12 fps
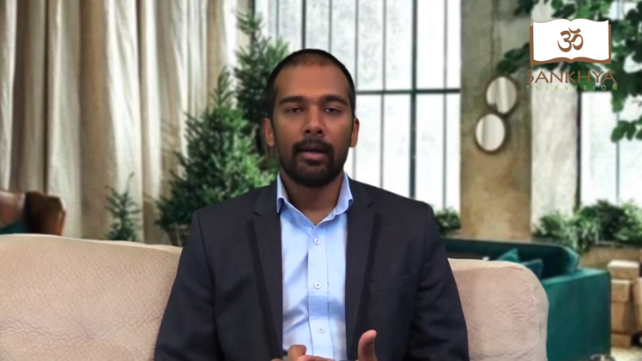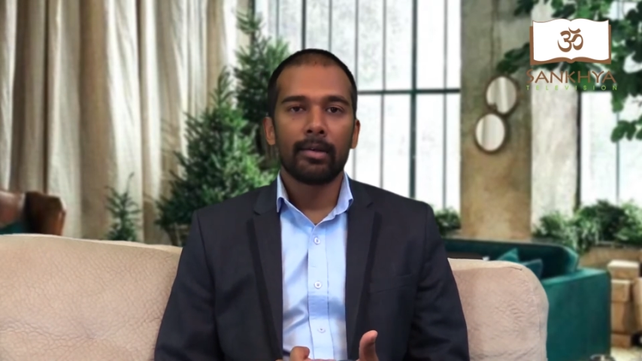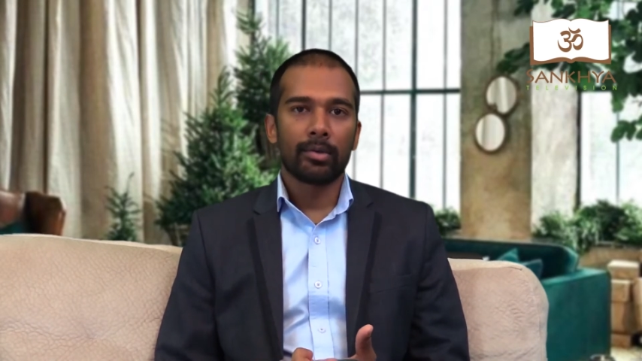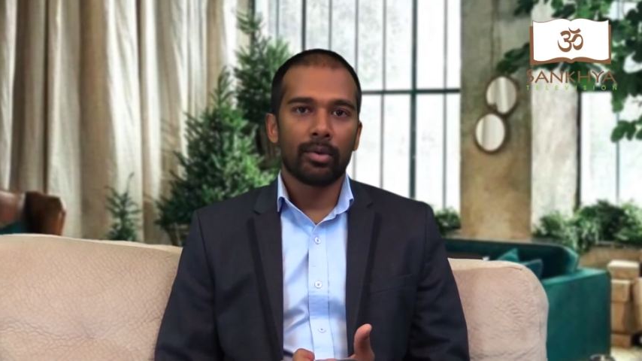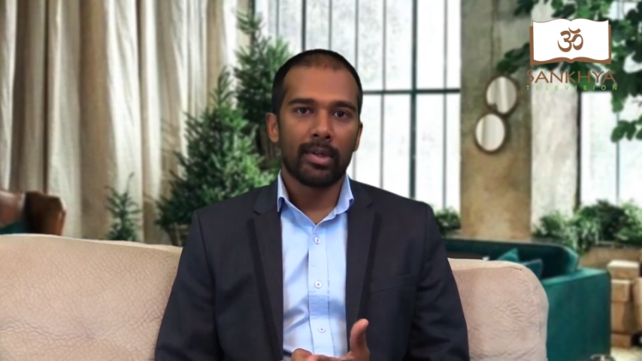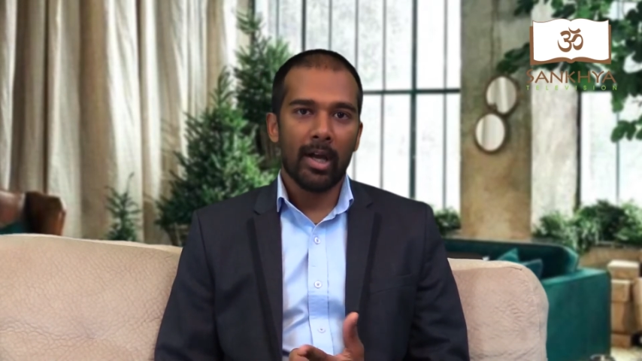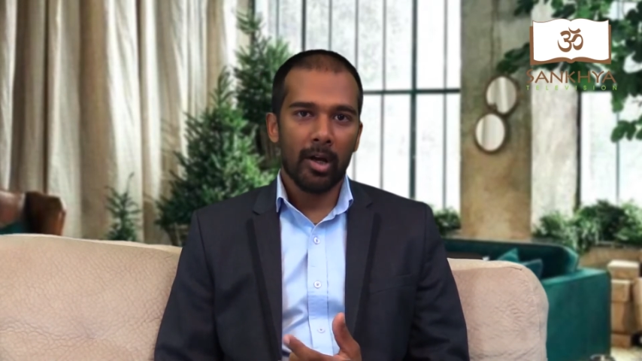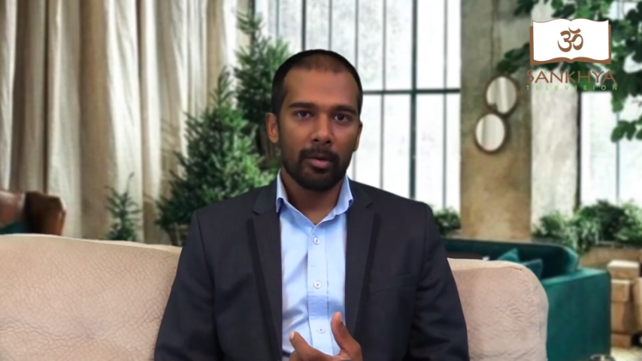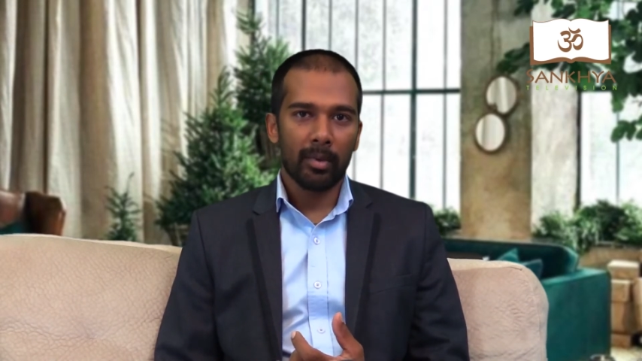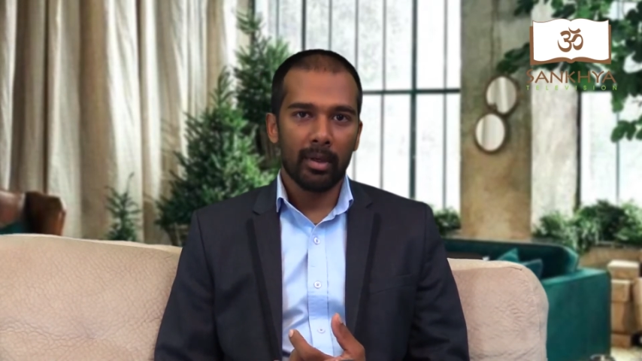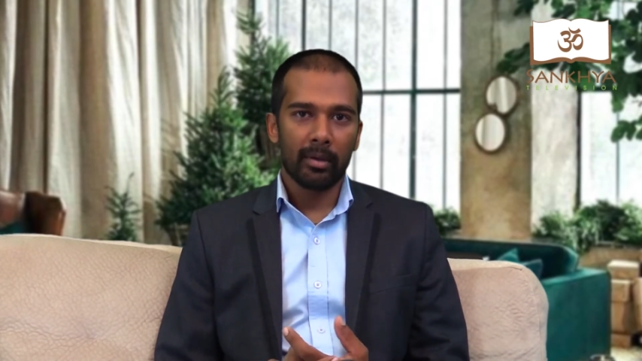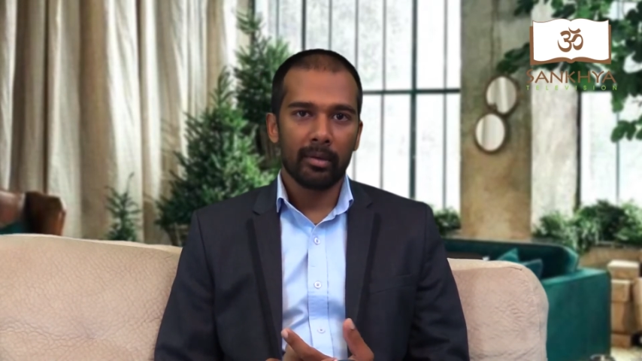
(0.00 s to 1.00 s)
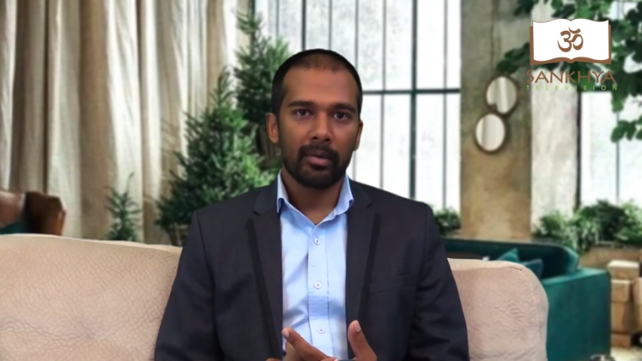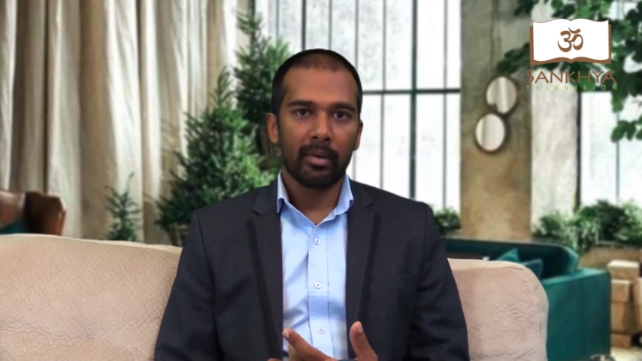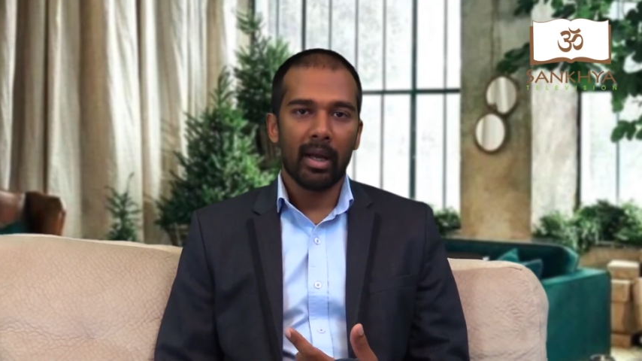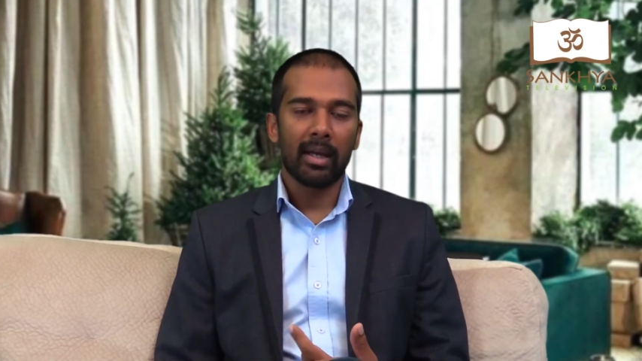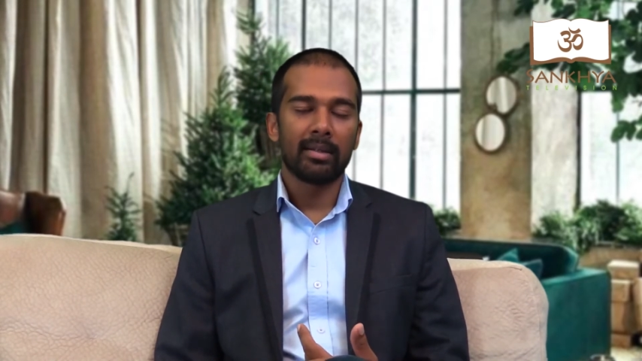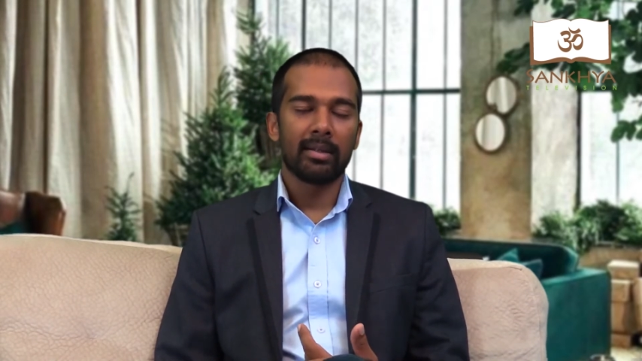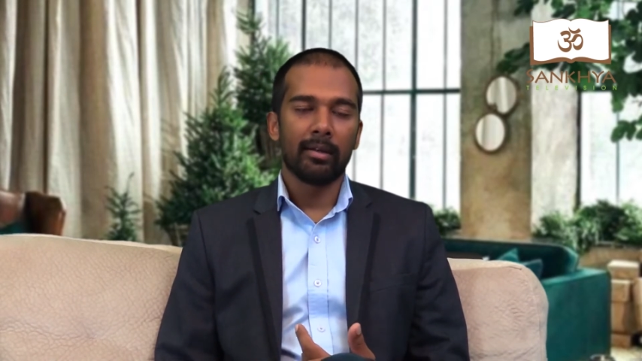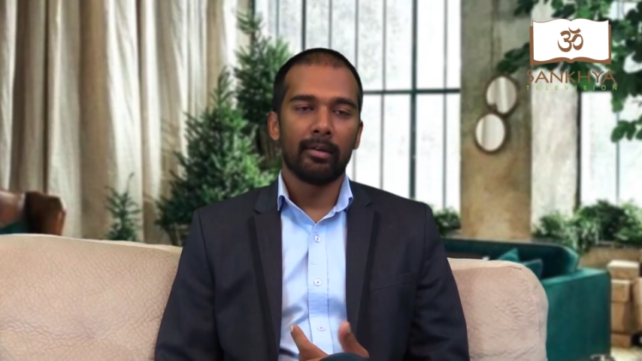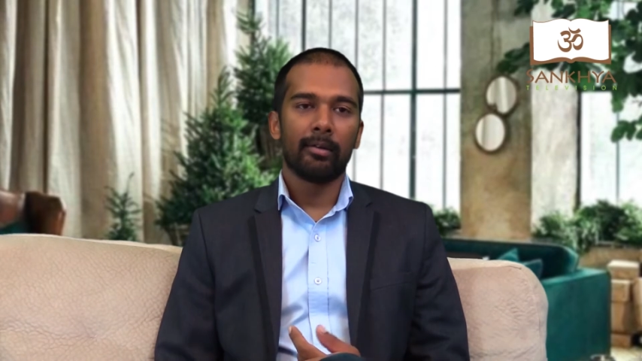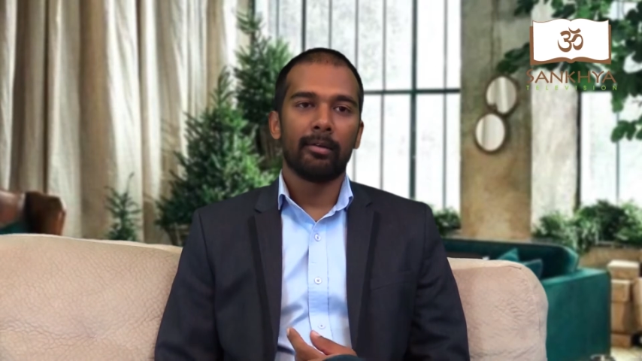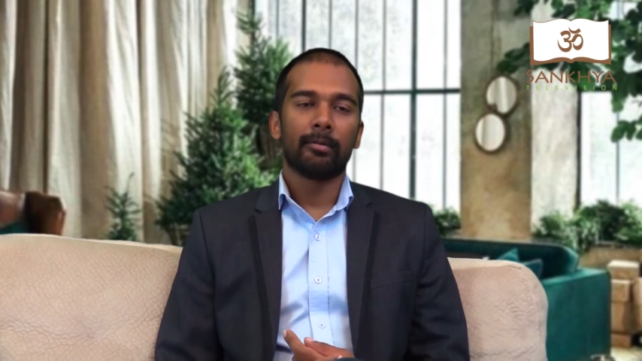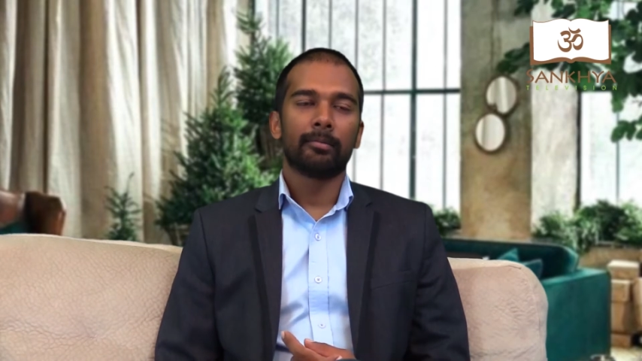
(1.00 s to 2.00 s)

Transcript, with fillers: So, Dharma, I think,